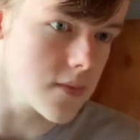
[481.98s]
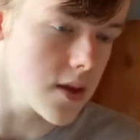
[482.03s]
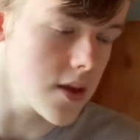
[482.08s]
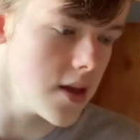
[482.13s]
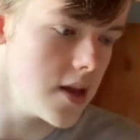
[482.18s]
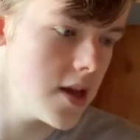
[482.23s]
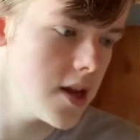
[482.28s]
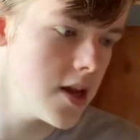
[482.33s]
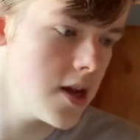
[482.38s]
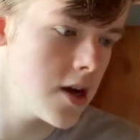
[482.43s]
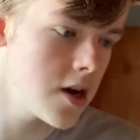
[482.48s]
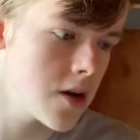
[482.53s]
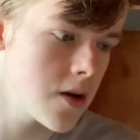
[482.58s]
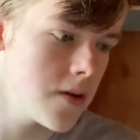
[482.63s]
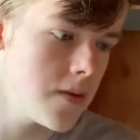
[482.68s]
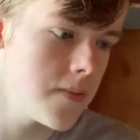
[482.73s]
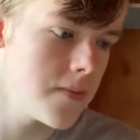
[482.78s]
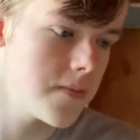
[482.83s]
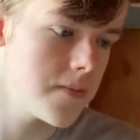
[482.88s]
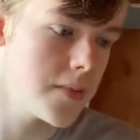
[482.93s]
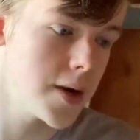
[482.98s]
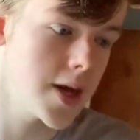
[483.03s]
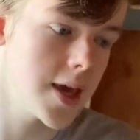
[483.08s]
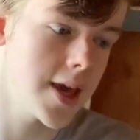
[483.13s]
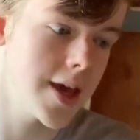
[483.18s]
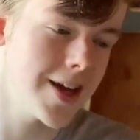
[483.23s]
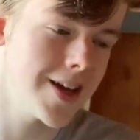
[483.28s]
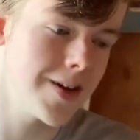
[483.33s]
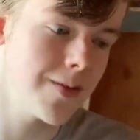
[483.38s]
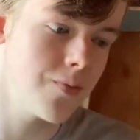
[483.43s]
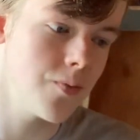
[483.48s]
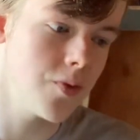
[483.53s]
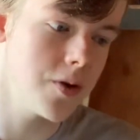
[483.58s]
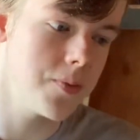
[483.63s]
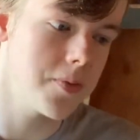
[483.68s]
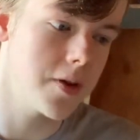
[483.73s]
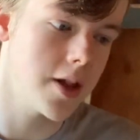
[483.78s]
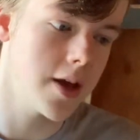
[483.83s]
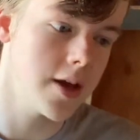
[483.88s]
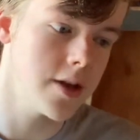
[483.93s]
in here, but again, we
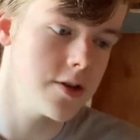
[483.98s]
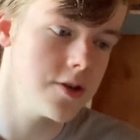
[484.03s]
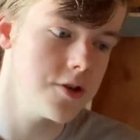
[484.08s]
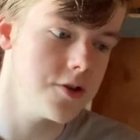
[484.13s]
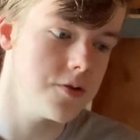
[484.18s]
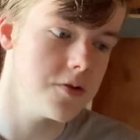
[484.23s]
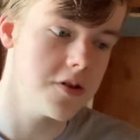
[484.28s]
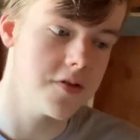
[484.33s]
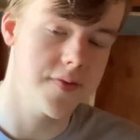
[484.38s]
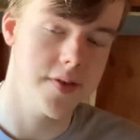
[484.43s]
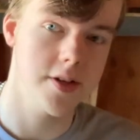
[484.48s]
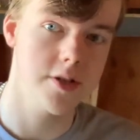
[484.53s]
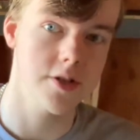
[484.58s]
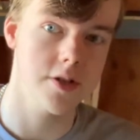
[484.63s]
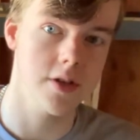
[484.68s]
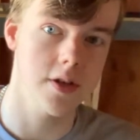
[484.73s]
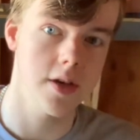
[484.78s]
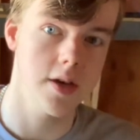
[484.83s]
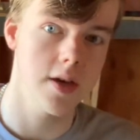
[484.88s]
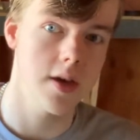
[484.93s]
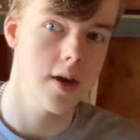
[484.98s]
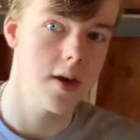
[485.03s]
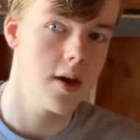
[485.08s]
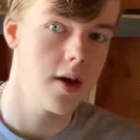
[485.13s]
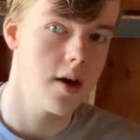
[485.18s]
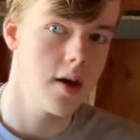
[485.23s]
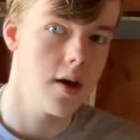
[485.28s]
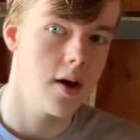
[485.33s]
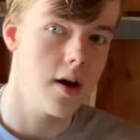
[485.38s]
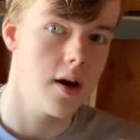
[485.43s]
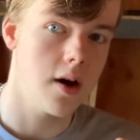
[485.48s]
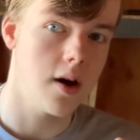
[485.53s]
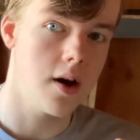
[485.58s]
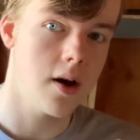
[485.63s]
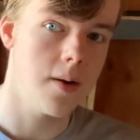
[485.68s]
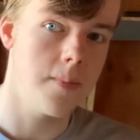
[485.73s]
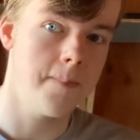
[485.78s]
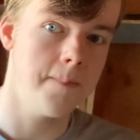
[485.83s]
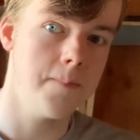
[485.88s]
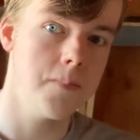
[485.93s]
plan to eventually
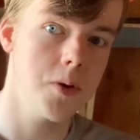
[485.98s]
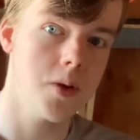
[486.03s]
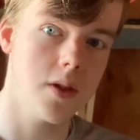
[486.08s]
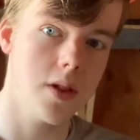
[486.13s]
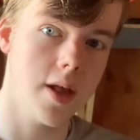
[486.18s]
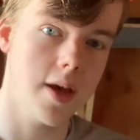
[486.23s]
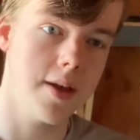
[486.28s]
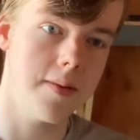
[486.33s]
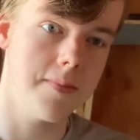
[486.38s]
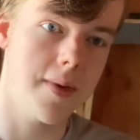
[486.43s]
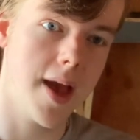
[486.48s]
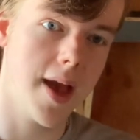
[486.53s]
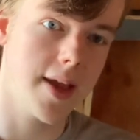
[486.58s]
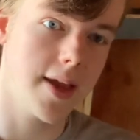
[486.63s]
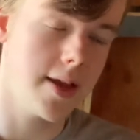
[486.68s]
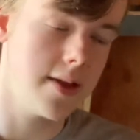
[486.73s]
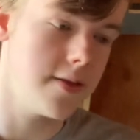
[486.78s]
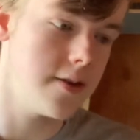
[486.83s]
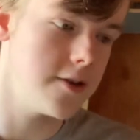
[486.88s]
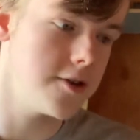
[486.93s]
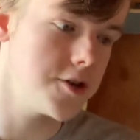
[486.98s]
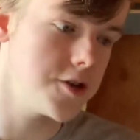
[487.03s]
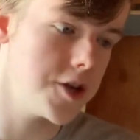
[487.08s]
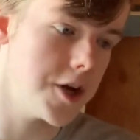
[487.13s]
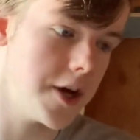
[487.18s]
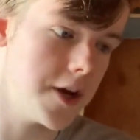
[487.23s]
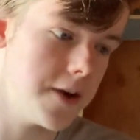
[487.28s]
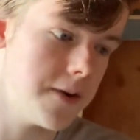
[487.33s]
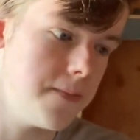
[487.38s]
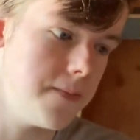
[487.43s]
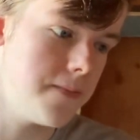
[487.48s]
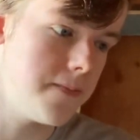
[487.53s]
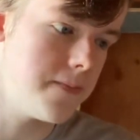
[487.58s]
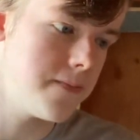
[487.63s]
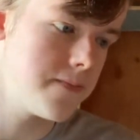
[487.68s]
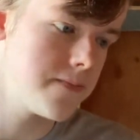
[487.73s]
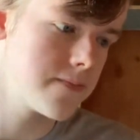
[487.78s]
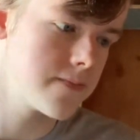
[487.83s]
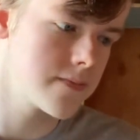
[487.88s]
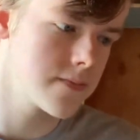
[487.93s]
put light back in the shed,
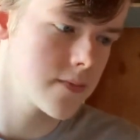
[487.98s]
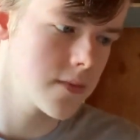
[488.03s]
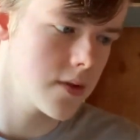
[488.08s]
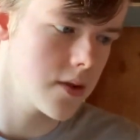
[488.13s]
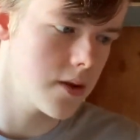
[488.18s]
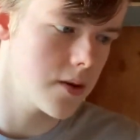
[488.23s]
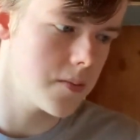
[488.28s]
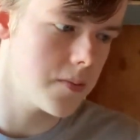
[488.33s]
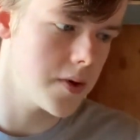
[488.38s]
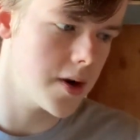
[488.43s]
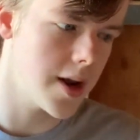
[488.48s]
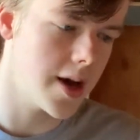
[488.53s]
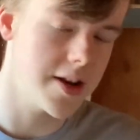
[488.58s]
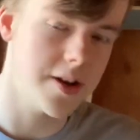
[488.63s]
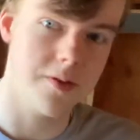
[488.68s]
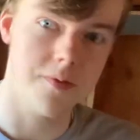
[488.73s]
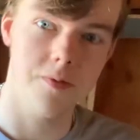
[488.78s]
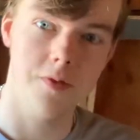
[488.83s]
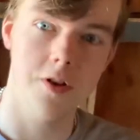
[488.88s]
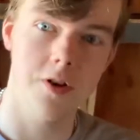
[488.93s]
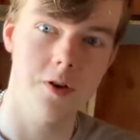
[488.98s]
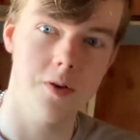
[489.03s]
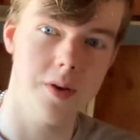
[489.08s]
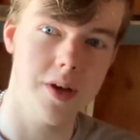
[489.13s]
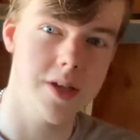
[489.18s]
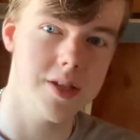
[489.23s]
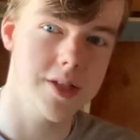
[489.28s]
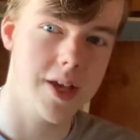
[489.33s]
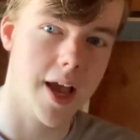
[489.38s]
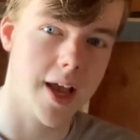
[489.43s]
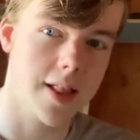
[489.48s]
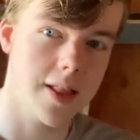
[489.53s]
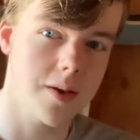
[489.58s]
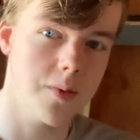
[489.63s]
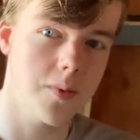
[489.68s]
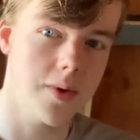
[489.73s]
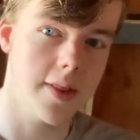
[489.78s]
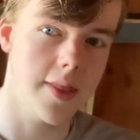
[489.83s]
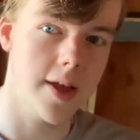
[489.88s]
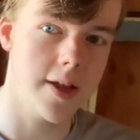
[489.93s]
but I don't know exactly
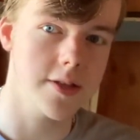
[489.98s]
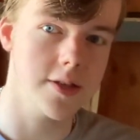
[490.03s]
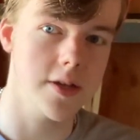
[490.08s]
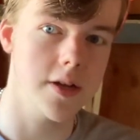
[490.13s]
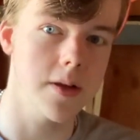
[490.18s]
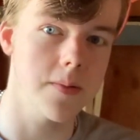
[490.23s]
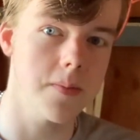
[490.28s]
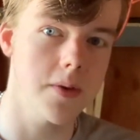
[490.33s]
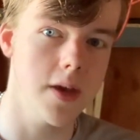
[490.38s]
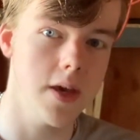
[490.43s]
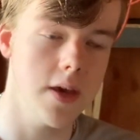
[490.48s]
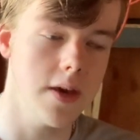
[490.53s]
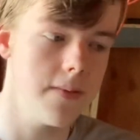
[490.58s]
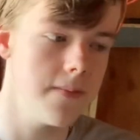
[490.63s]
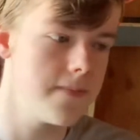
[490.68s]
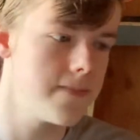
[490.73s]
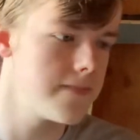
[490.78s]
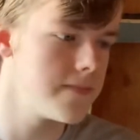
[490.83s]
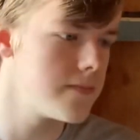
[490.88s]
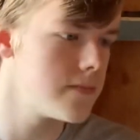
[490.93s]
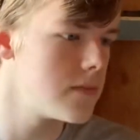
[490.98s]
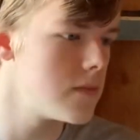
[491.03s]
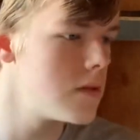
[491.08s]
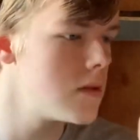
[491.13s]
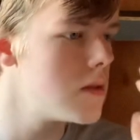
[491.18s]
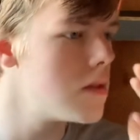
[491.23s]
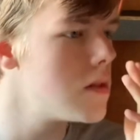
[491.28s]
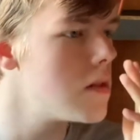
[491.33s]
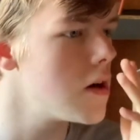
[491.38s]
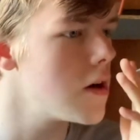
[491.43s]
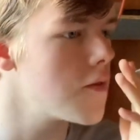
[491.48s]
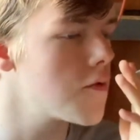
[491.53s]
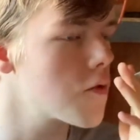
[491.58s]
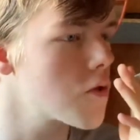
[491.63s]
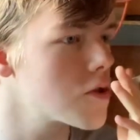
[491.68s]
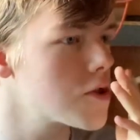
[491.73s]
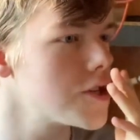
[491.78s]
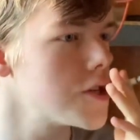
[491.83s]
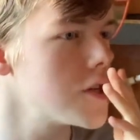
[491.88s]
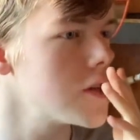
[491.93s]
when that's going to be,
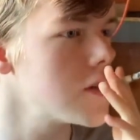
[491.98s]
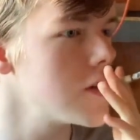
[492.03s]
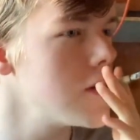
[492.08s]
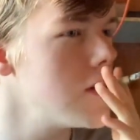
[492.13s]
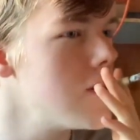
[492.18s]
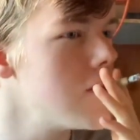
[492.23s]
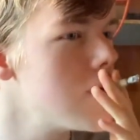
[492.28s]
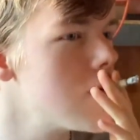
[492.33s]
unfortunately.